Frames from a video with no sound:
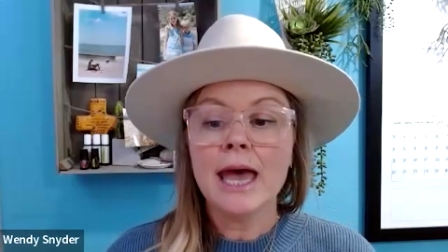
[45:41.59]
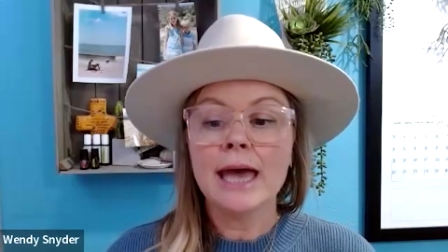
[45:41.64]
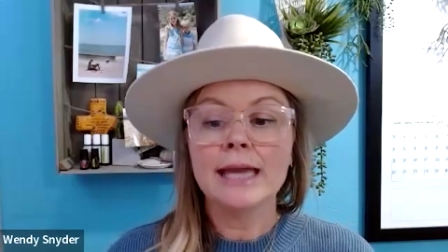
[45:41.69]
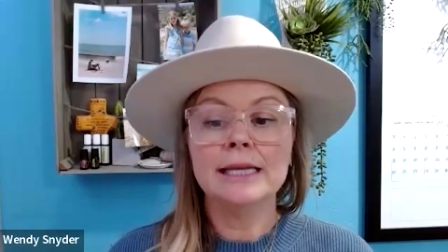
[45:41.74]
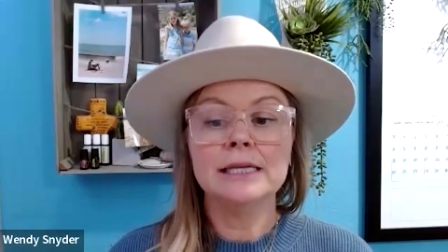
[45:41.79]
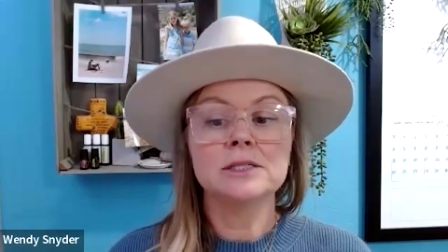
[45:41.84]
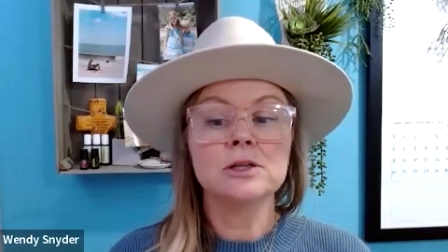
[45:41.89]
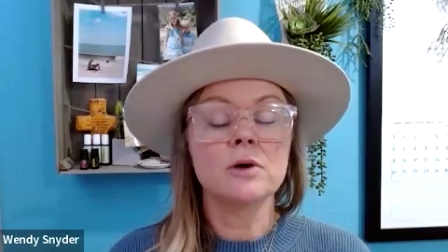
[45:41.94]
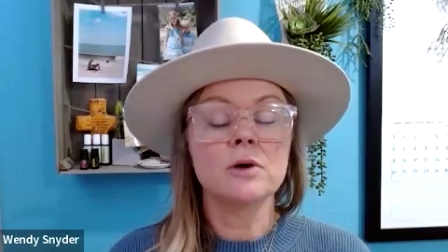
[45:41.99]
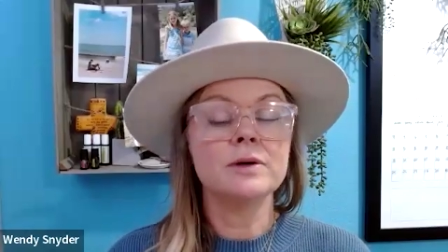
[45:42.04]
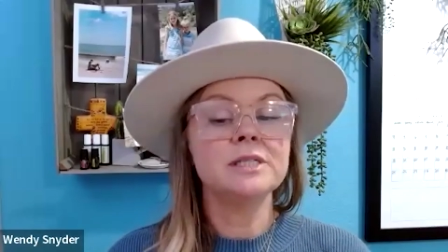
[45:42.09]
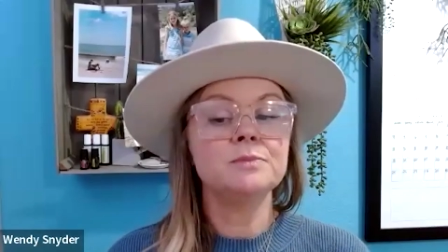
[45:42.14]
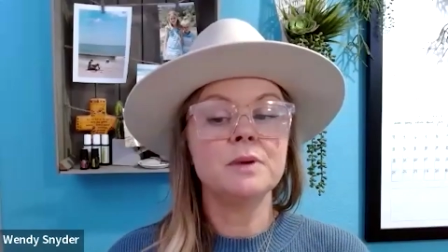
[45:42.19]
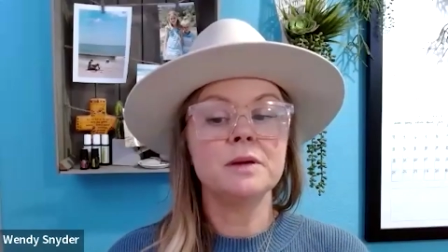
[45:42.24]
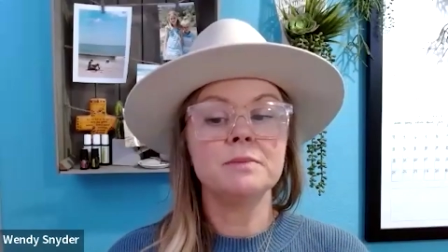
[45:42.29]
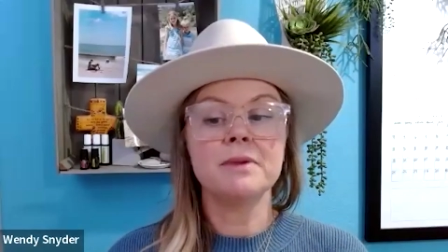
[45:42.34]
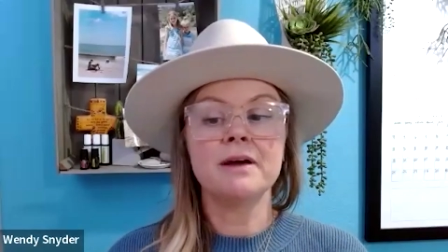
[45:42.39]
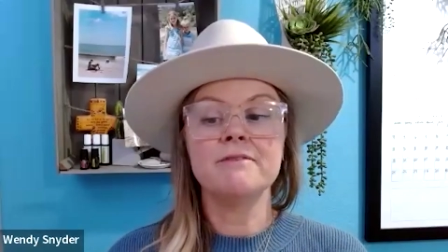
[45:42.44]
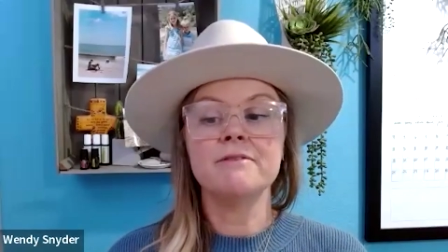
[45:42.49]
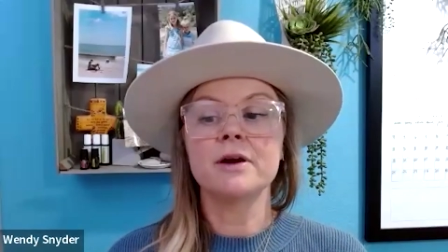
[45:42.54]
And he's always
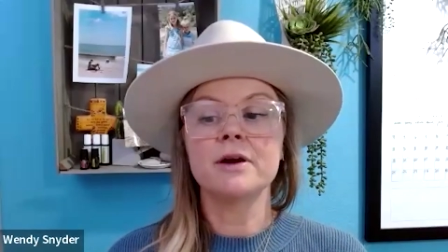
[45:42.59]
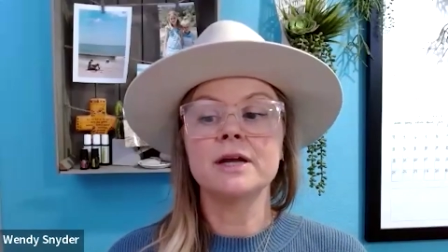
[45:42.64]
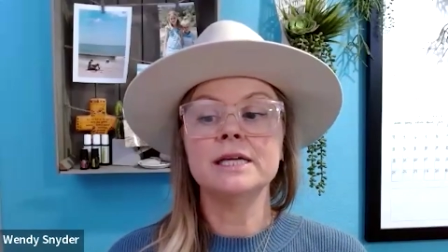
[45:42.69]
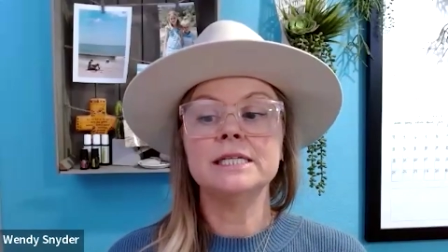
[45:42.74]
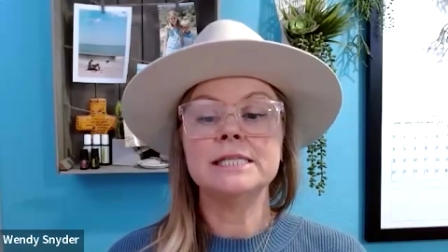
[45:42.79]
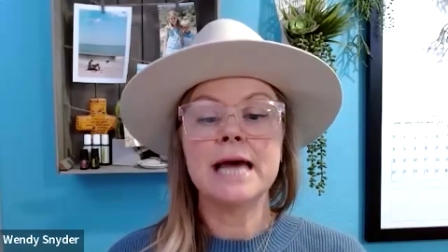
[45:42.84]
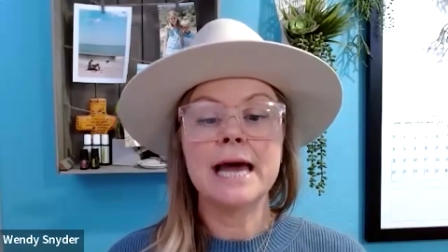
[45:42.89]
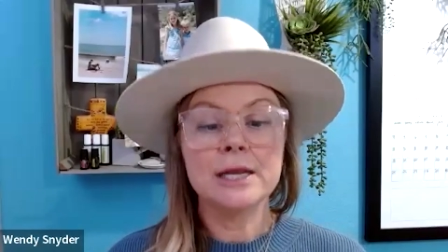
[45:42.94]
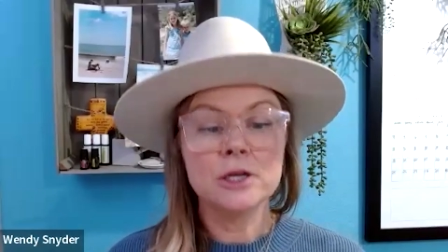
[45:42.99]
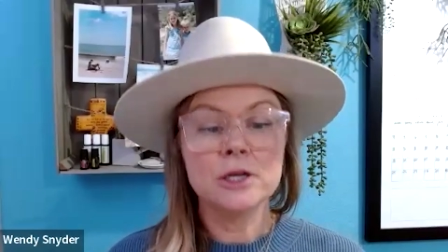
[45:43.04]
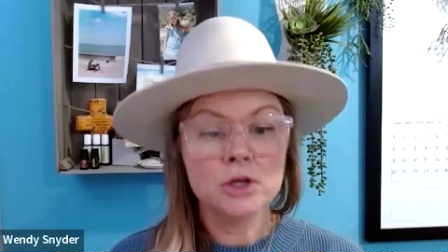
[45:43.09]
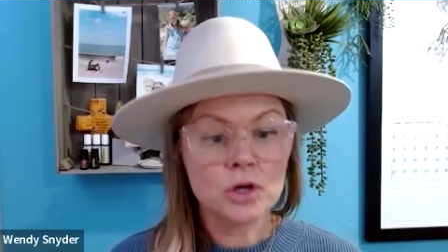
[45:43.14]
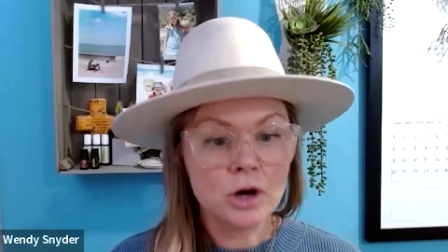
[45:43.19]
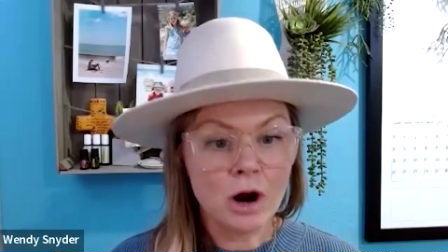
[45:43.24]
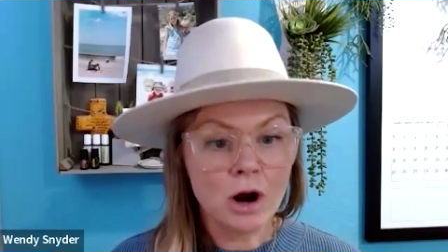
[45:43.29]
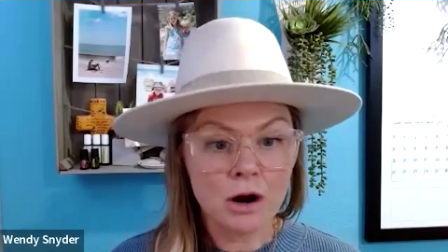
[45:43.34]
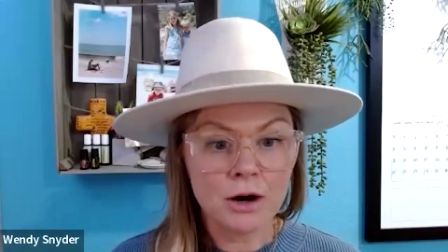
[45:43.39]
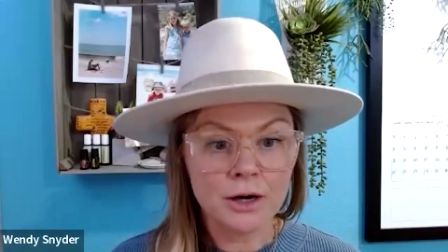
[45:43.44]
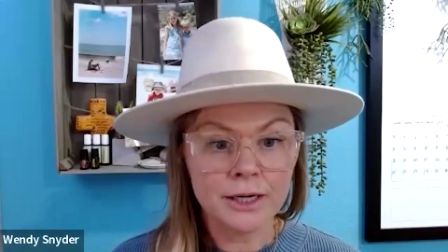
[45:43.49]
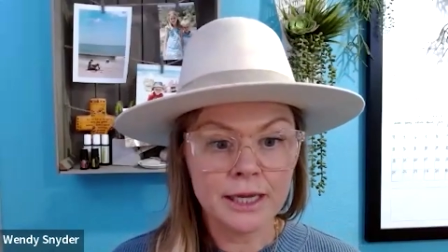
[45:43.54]
been my very
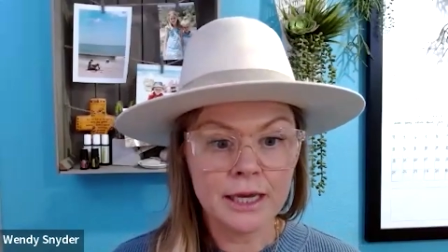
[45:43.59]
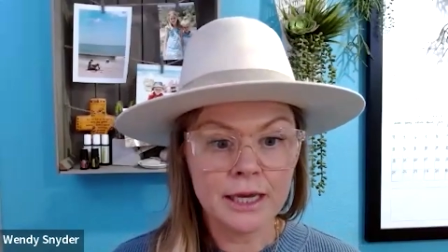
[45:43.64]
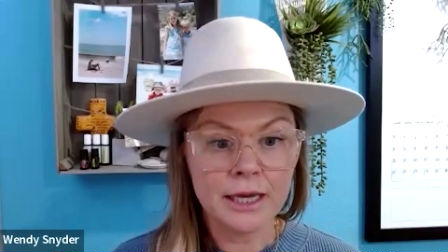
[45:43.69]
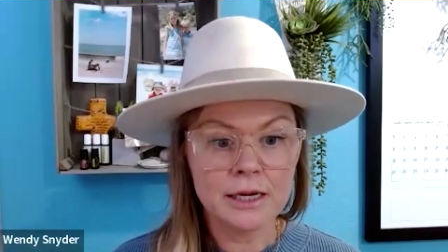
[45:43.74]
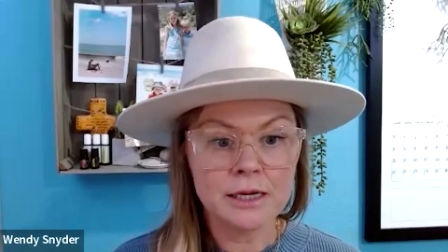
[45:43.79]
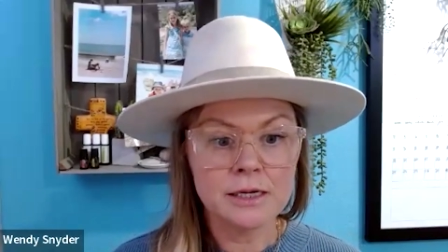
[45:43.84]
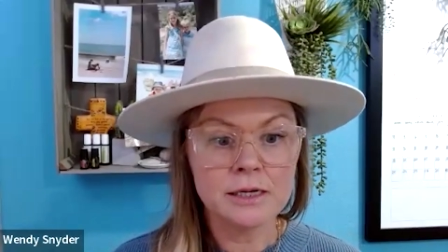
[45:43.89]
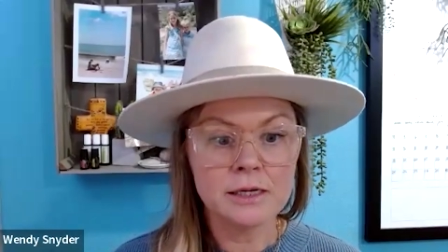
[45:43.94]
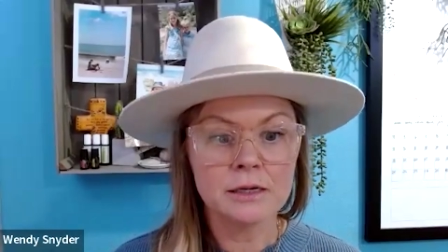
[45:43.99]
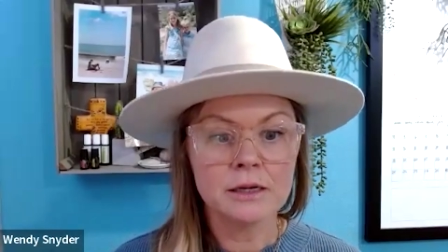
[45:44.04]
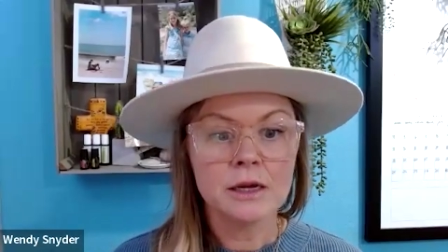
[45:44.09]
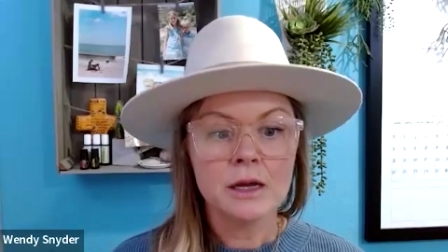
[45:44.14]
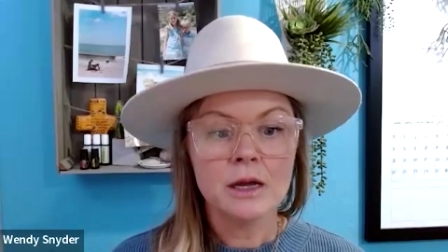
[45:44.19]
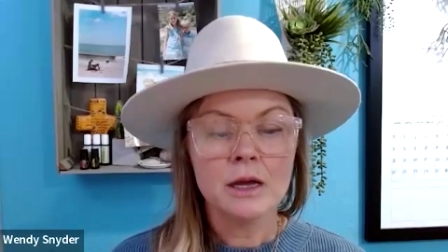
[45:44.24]
tender-hearted,